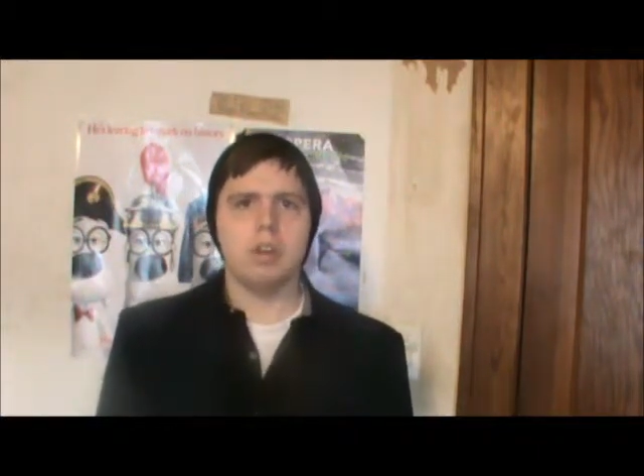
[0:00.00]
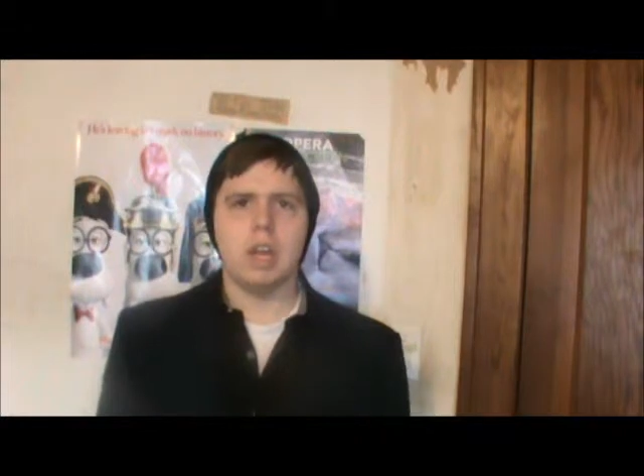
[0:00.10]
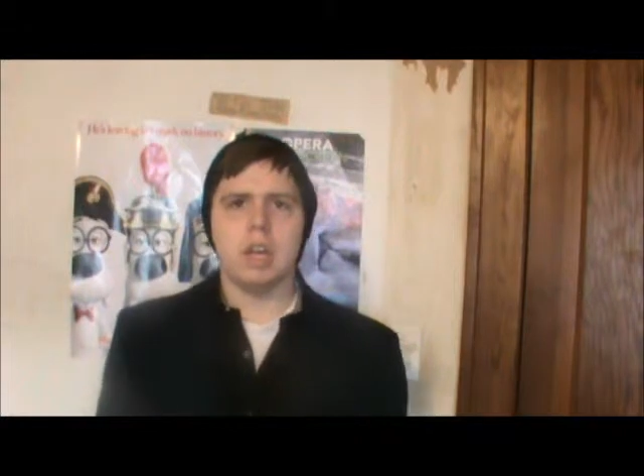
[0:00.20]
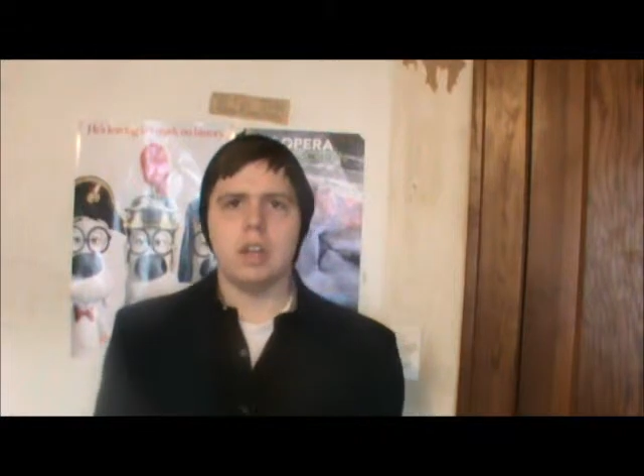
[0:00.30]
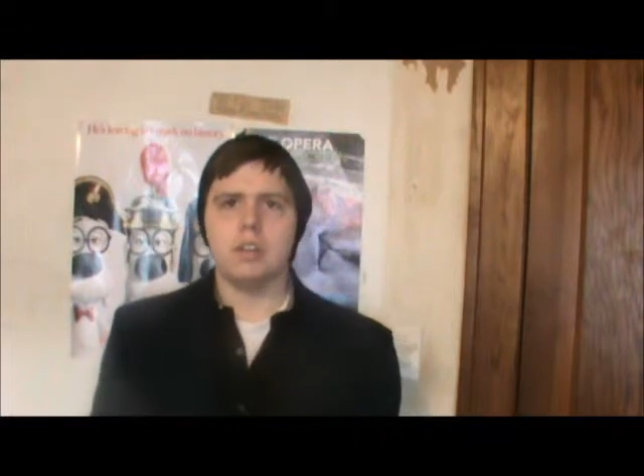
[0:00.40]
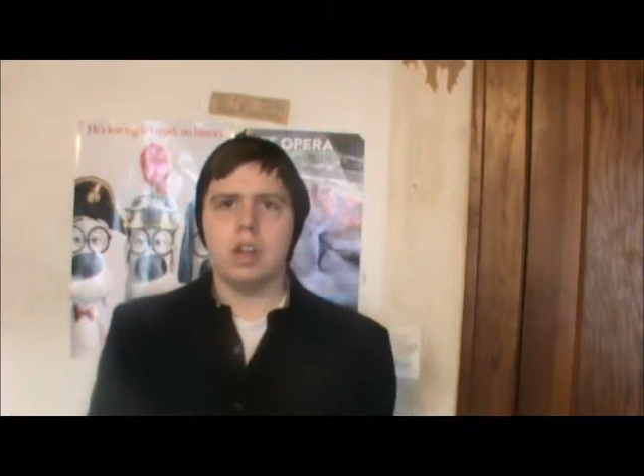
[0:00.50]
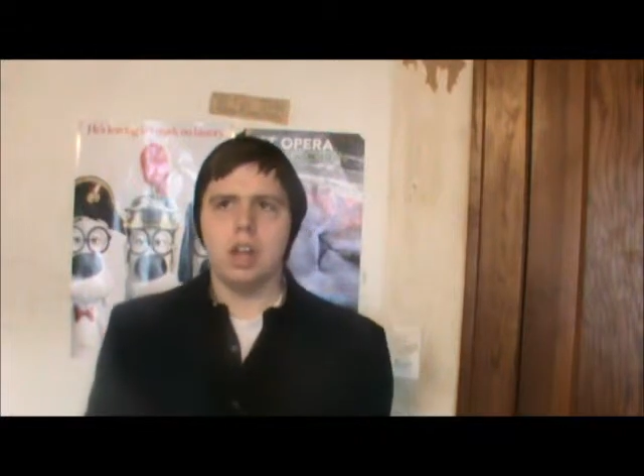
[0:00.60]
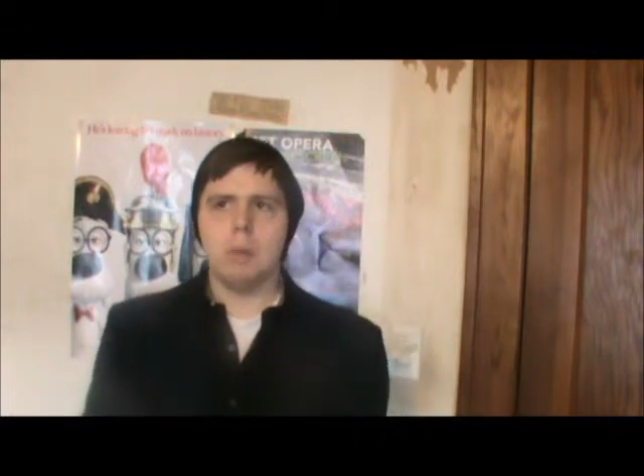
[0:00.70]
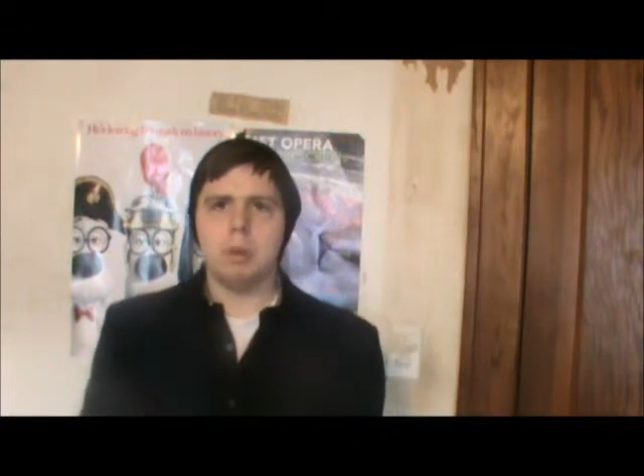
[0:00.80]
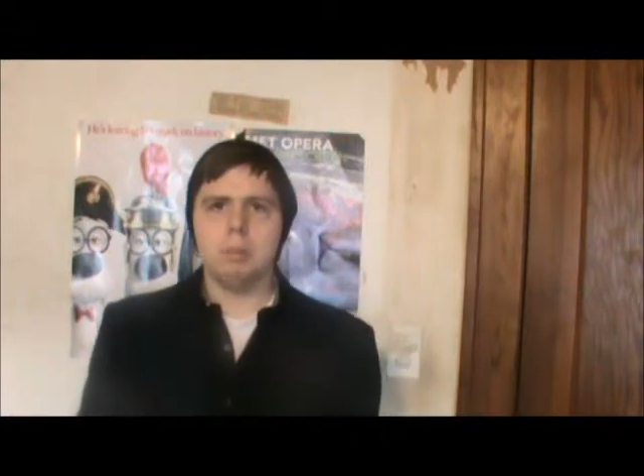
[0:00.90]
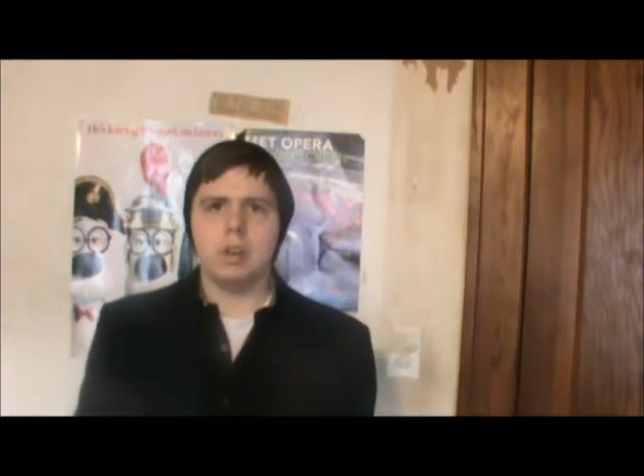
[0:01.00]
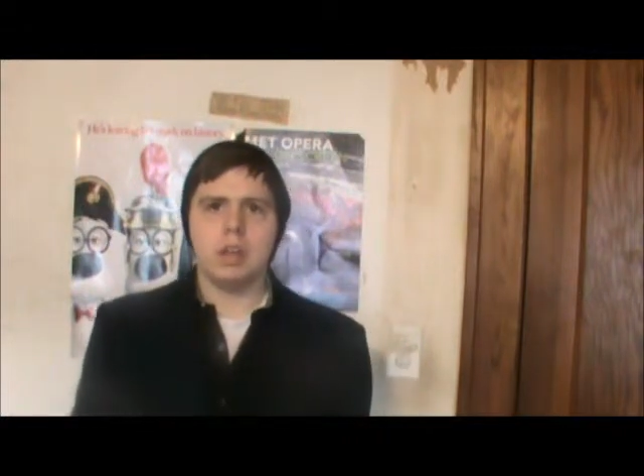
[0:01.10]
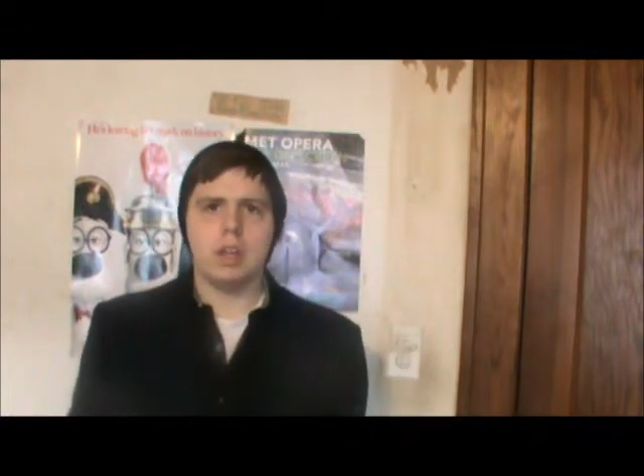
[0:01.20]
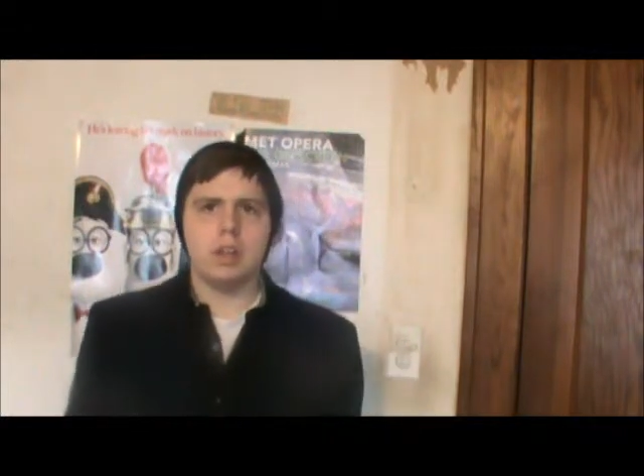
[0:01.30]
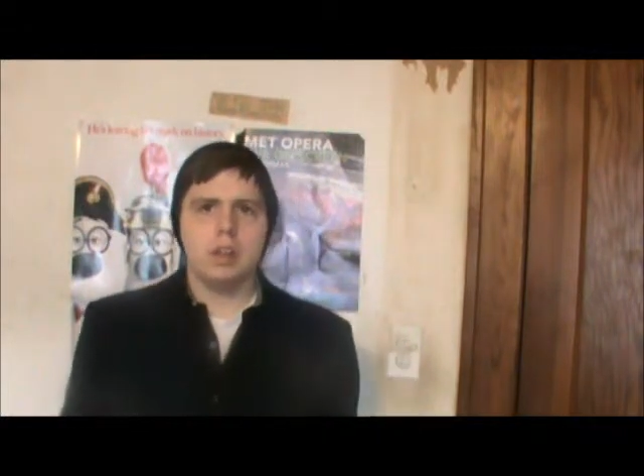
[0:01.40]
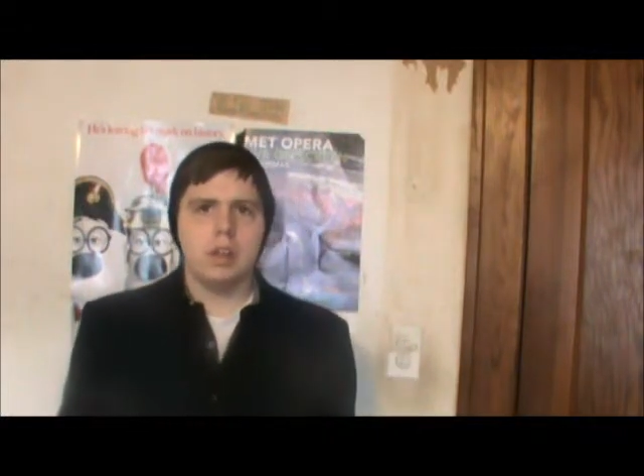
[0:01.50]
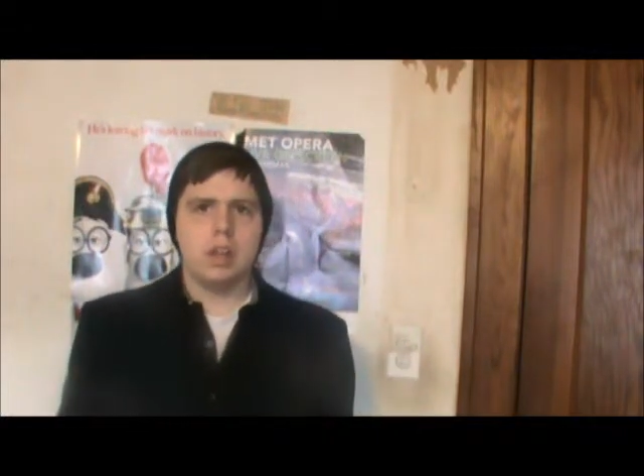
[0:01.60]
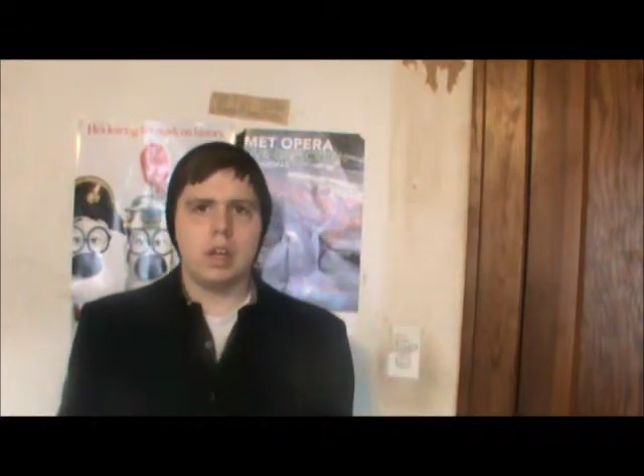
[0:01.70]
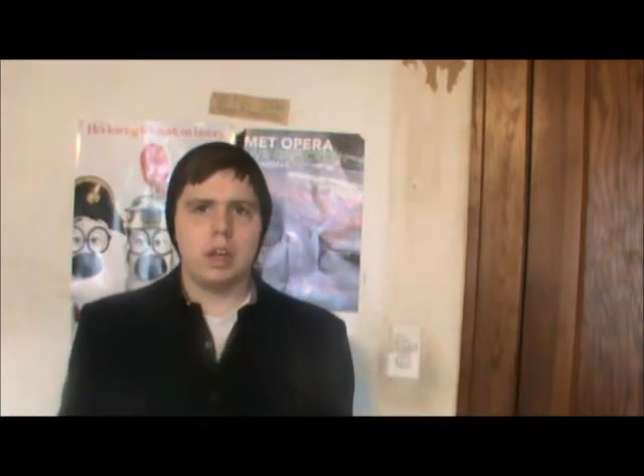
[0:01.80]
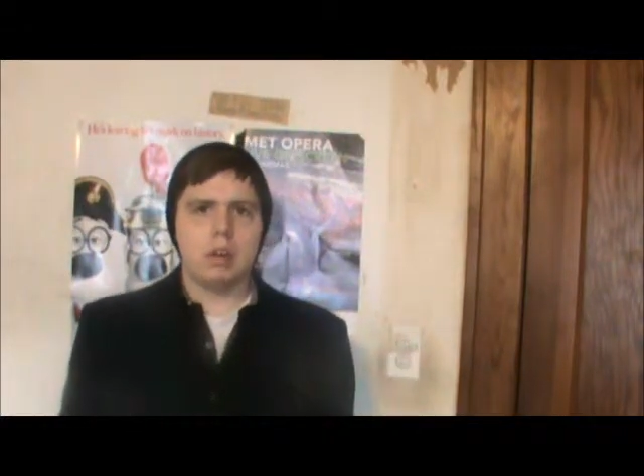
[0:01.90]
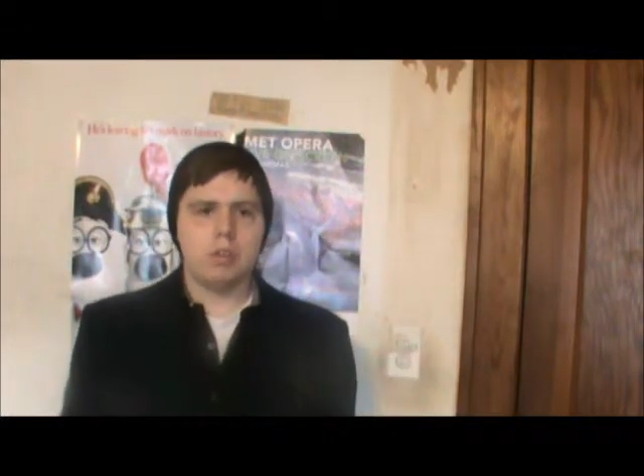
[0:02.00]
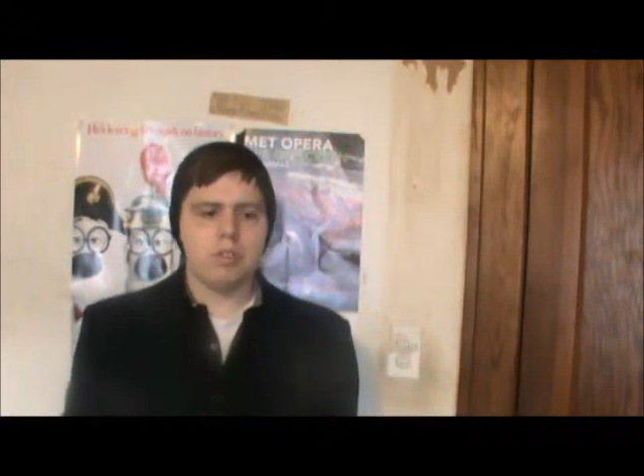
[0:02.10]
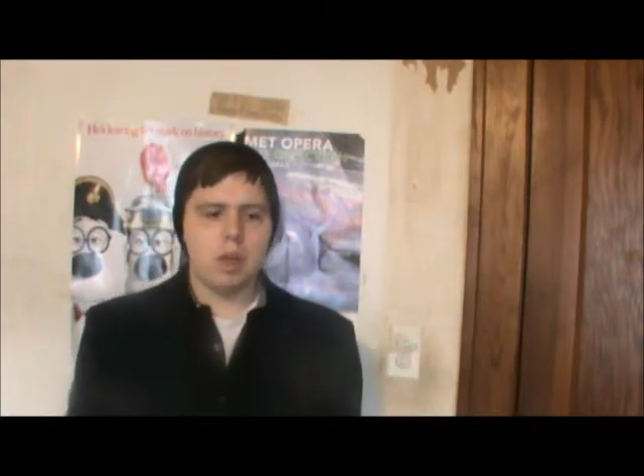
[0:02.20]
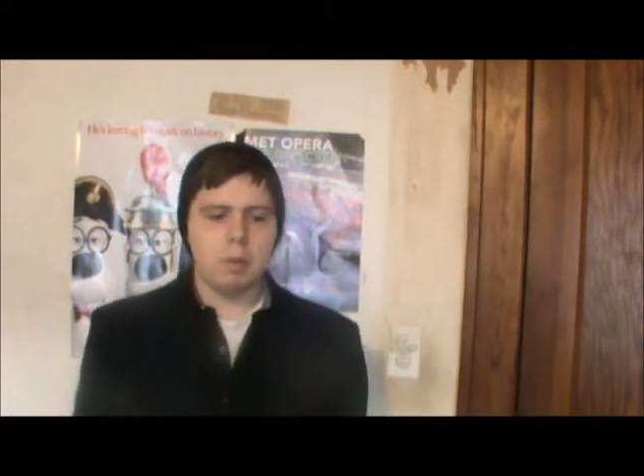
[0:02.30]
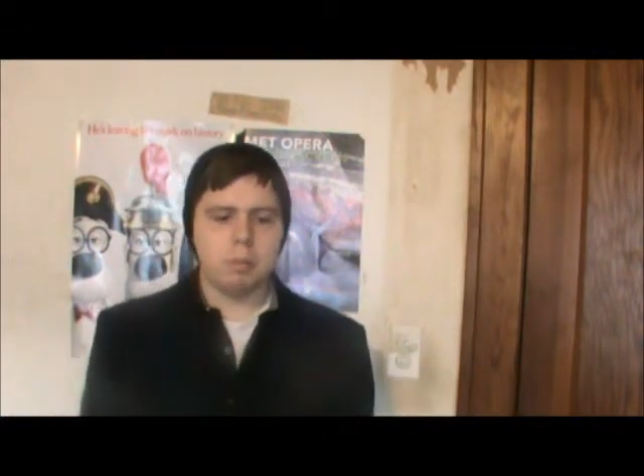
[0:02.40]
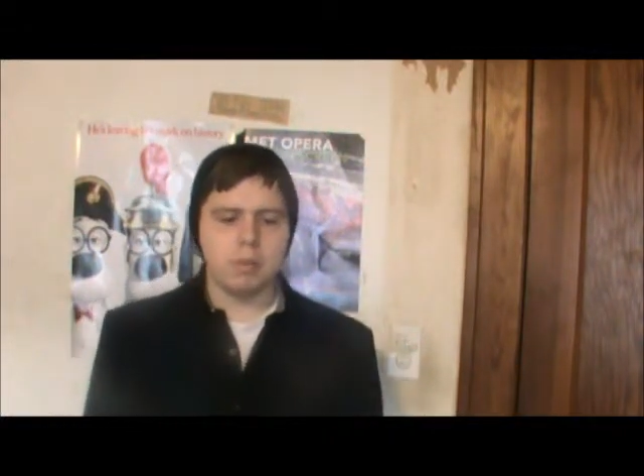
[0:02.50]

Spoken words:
And of course, a lot of